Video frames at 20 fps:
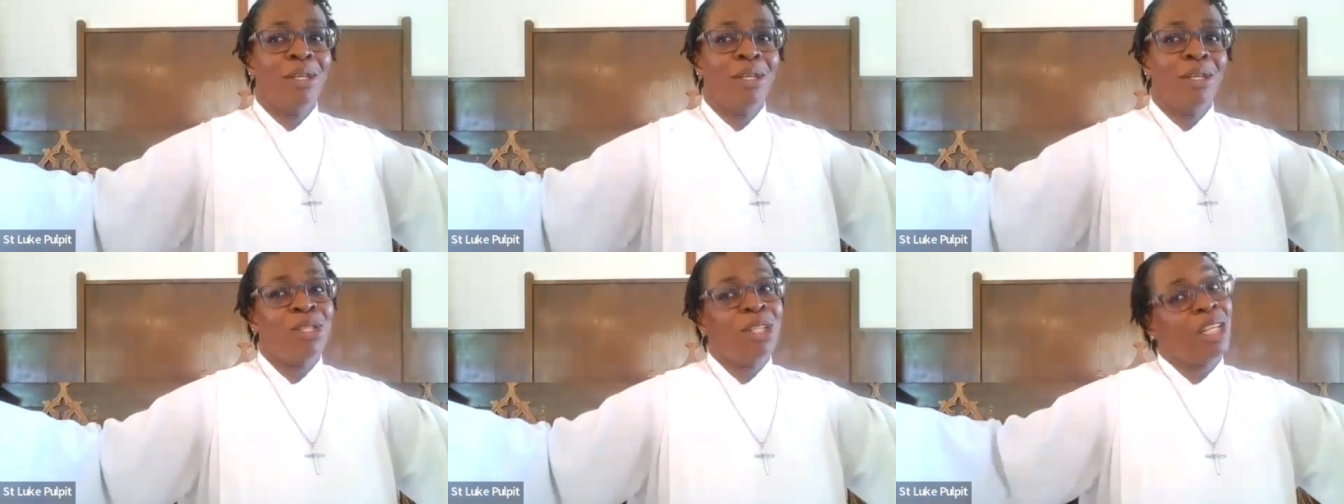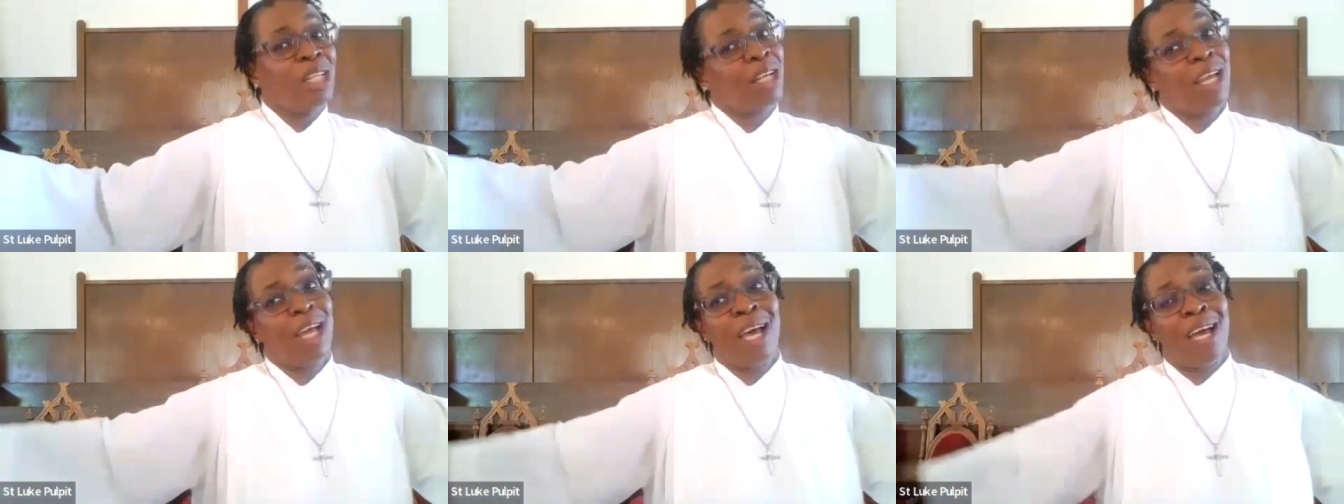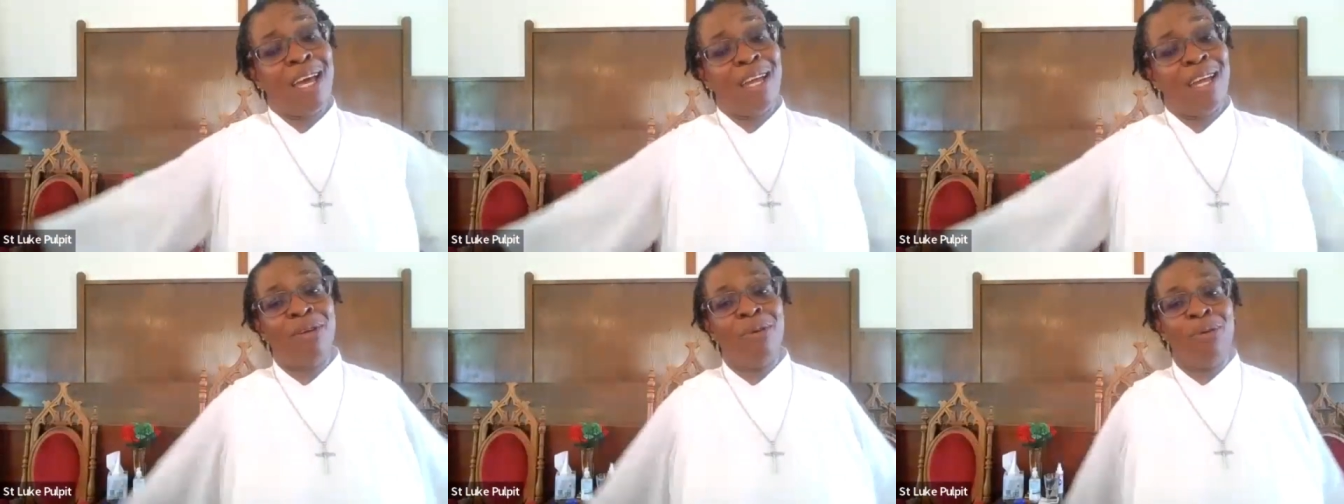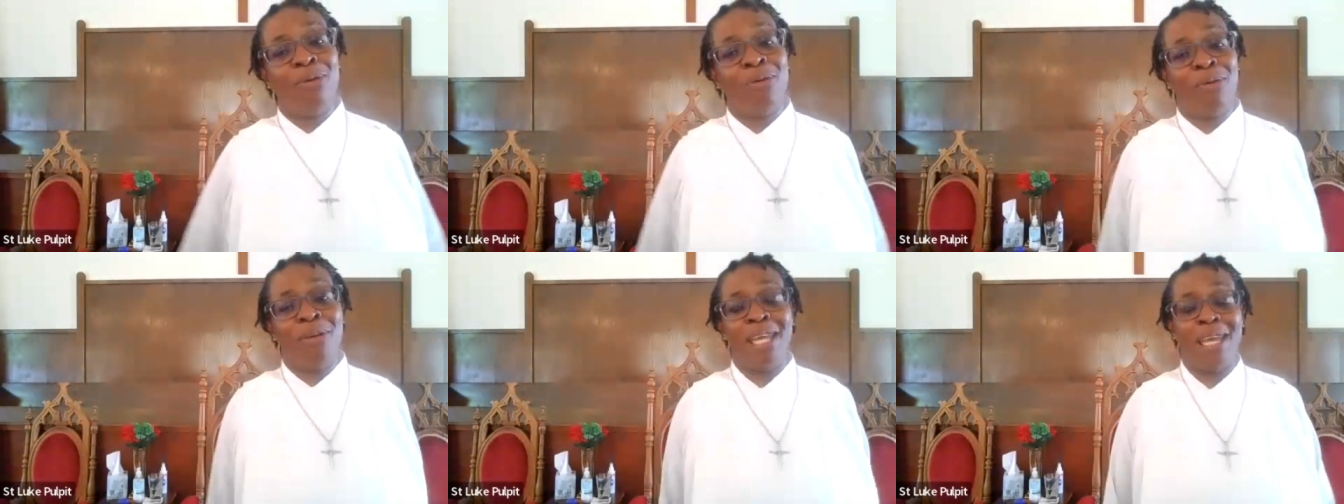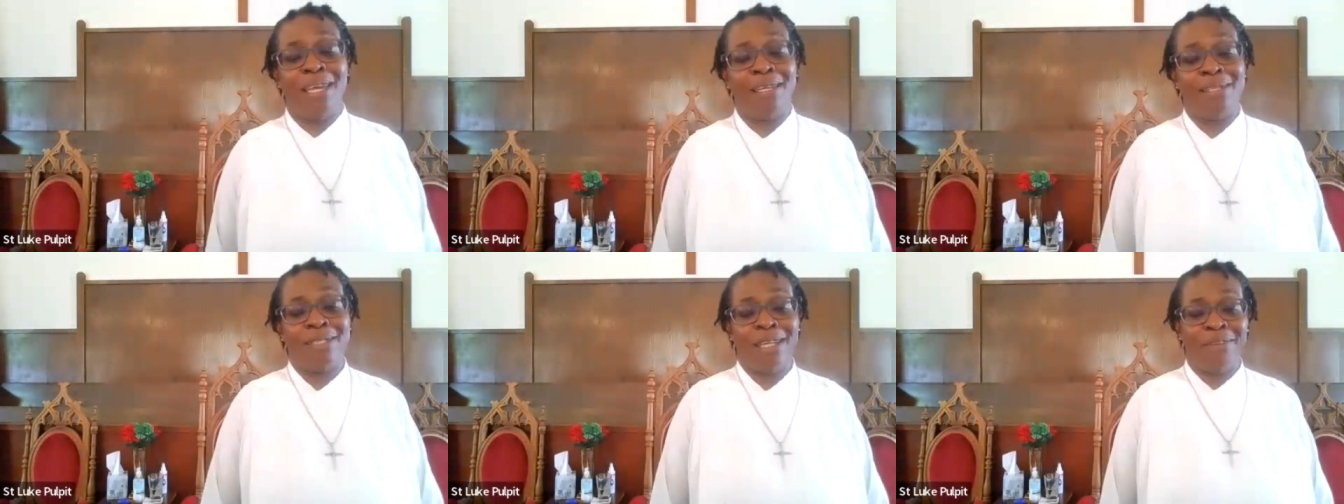to the God who
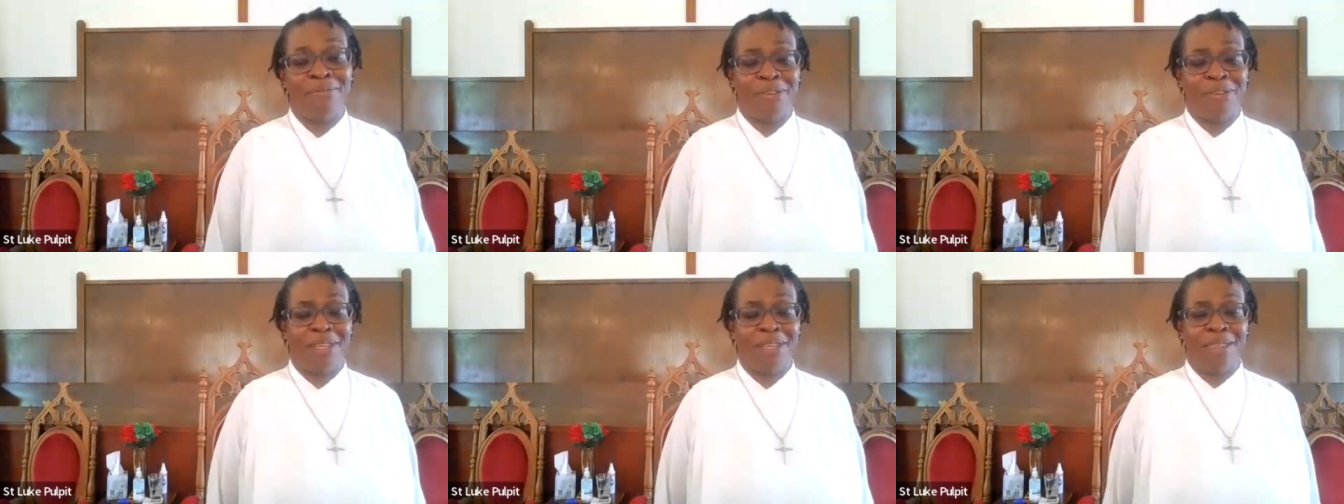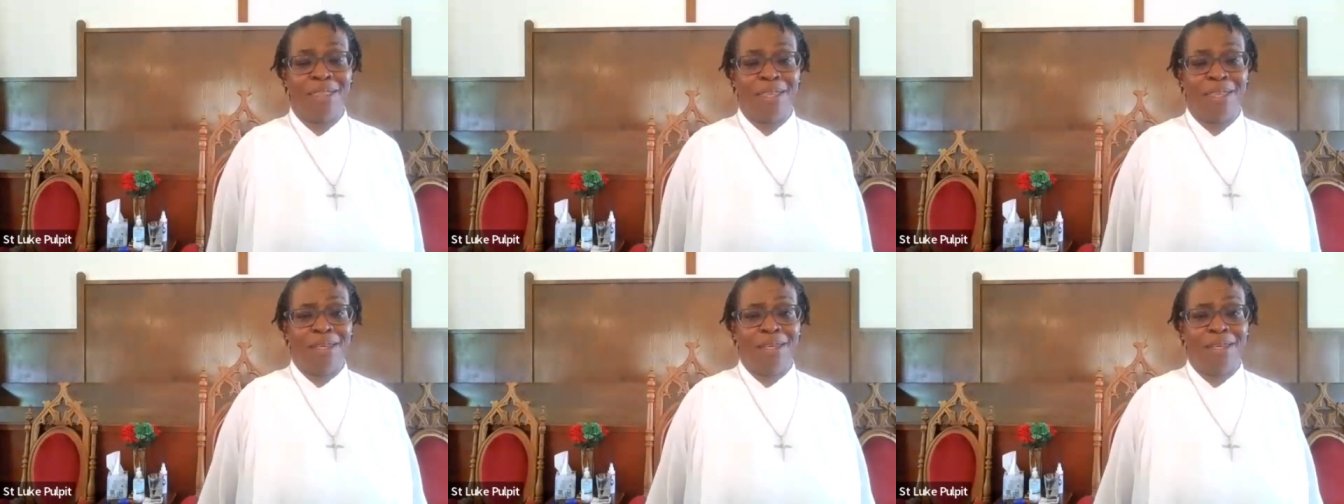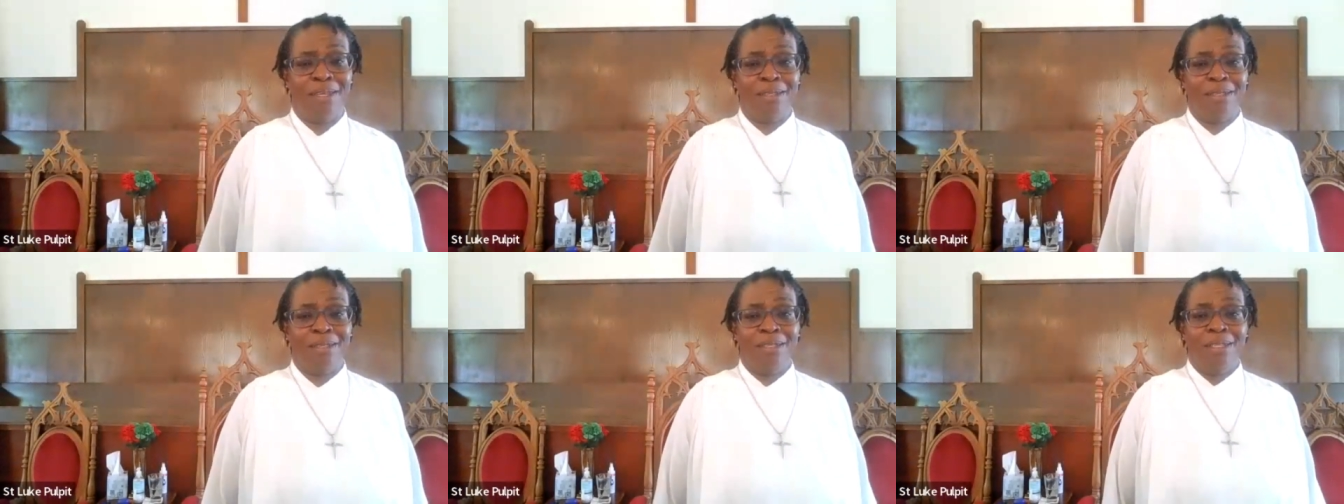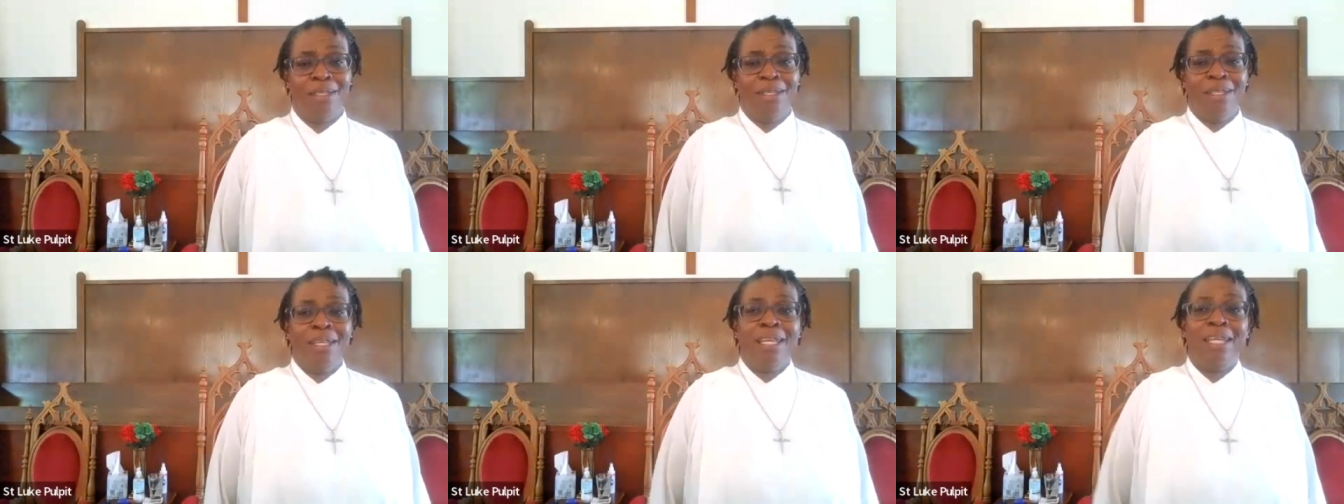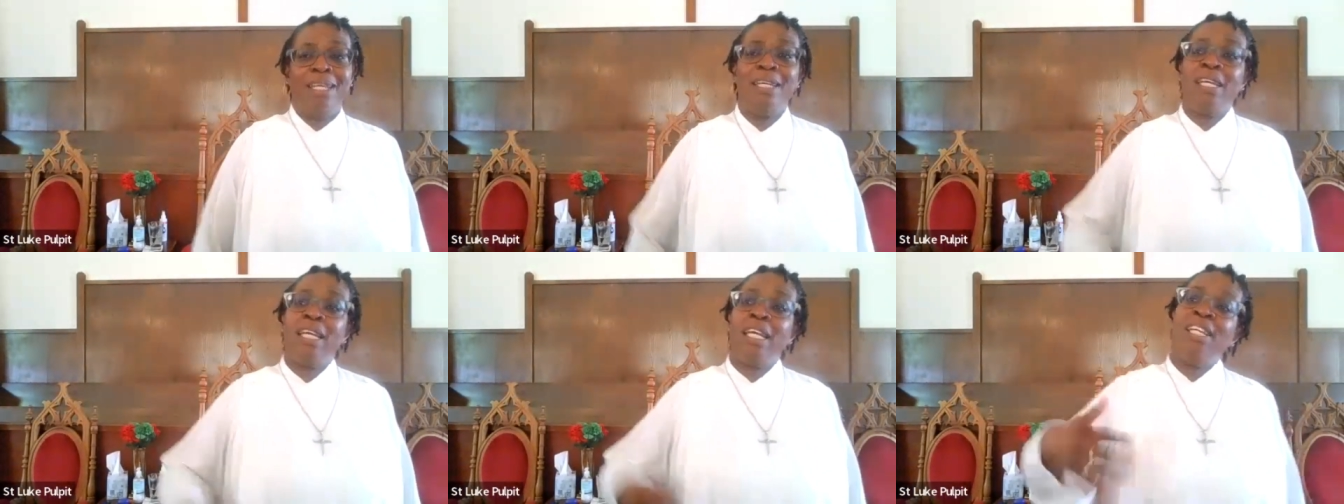creates everything.
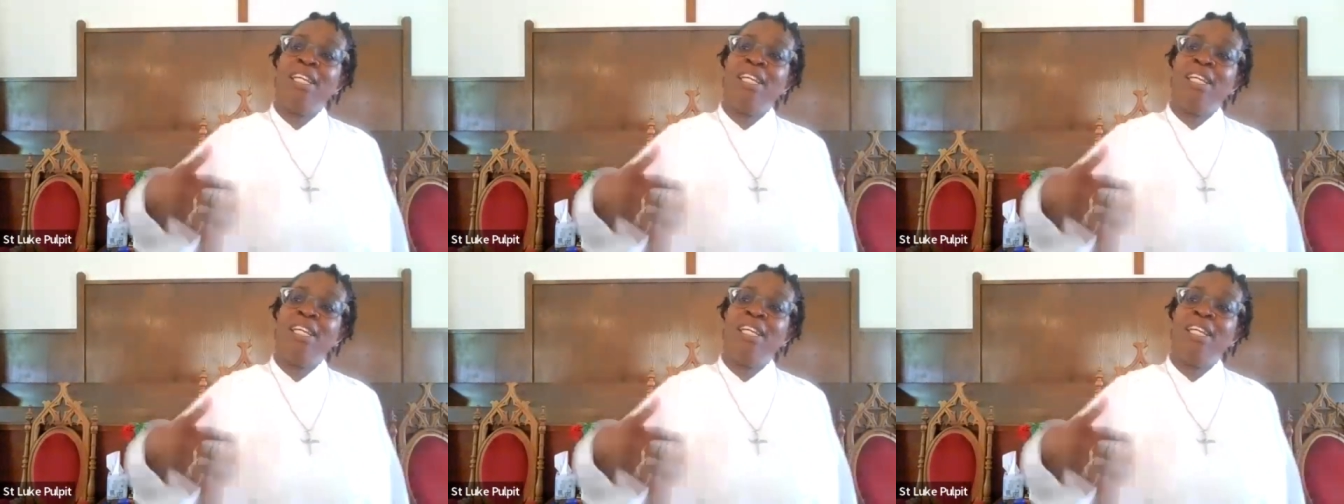He,